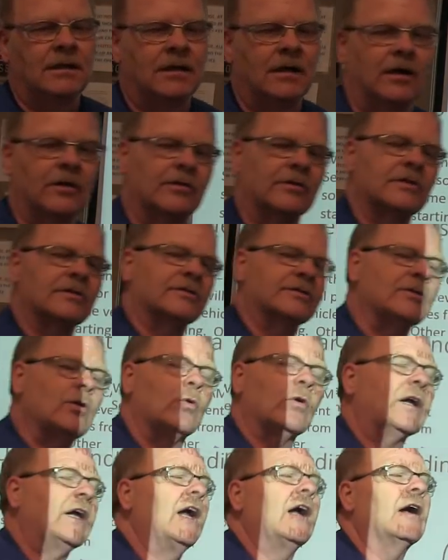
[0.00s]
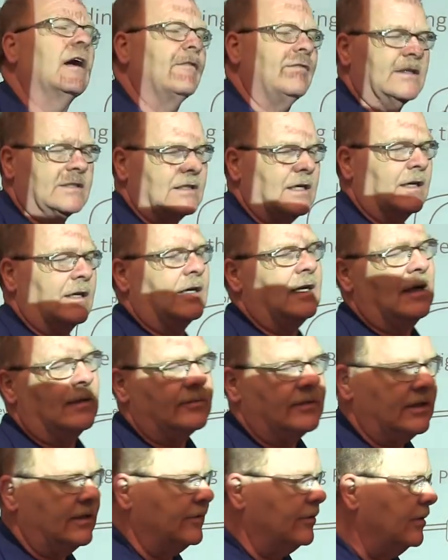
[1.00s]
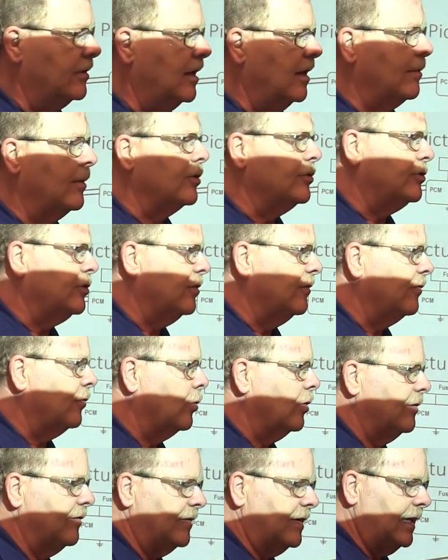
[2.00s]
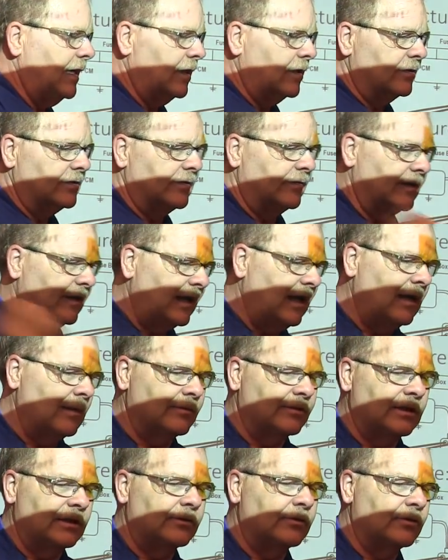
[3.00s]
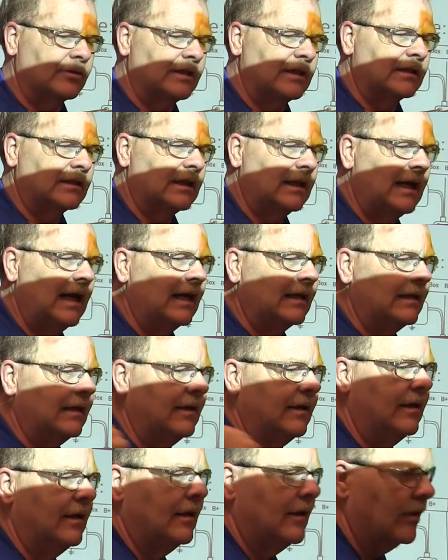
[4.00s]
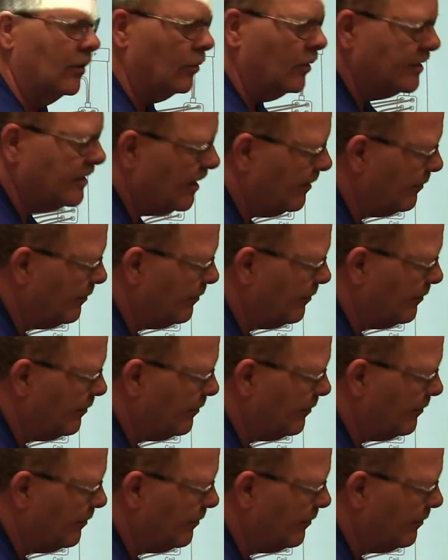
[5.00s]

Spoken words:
Others don't care if it's got a cam sensor or not. Most of your Ford vehicles, if the cam sensor is disconnected, the ones